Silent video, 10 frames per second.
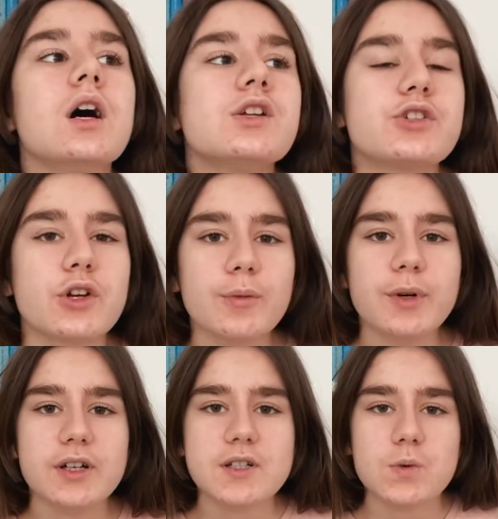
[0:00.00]
two
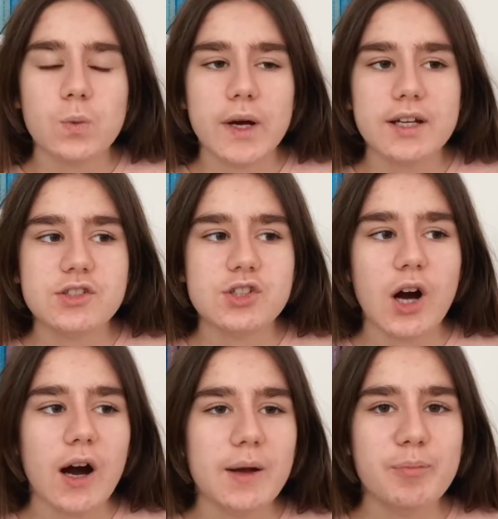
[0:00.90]
books which
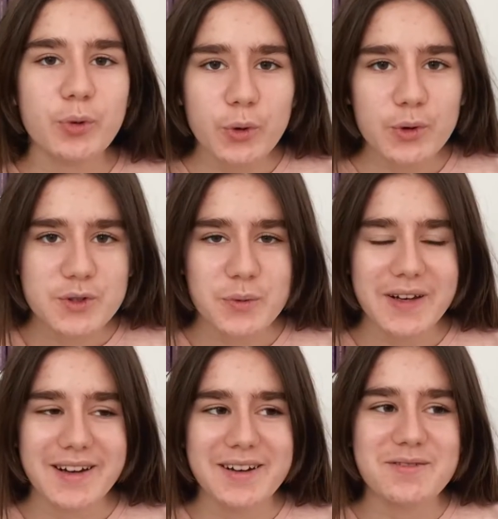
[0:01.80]
I bought when
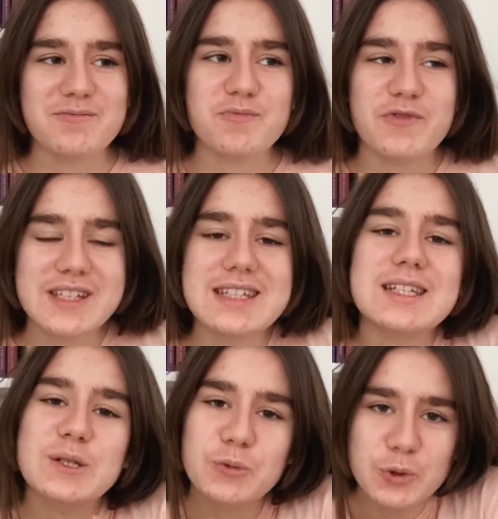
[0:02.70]
I
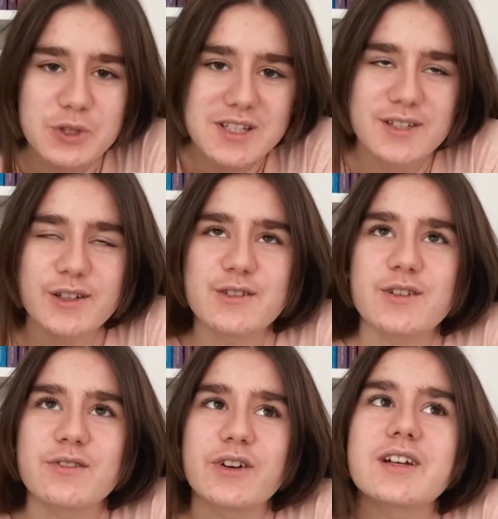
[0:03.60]
visited Waterstones for
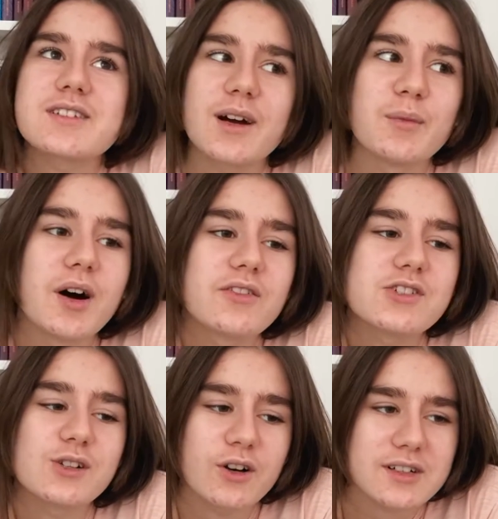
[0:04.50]
the first time
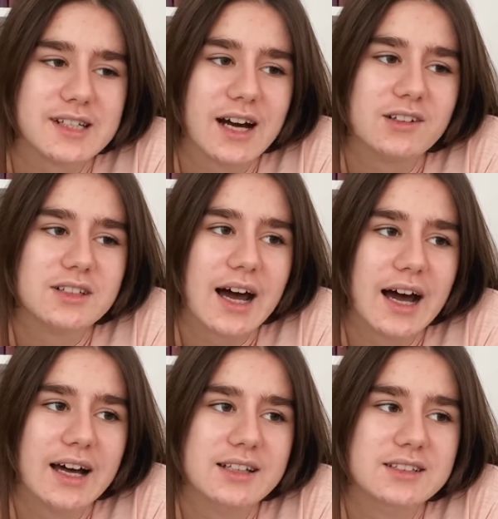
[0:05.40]
after lockdown,
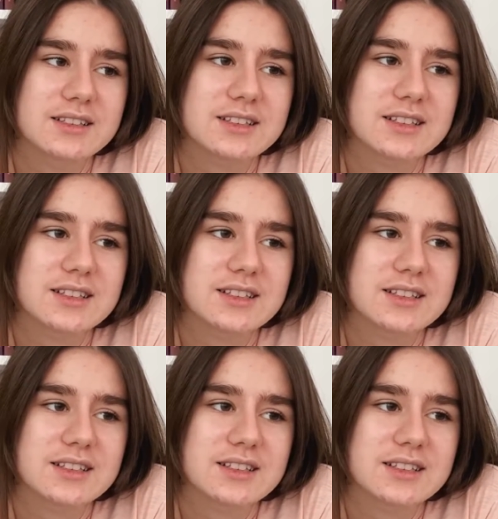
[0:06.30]
and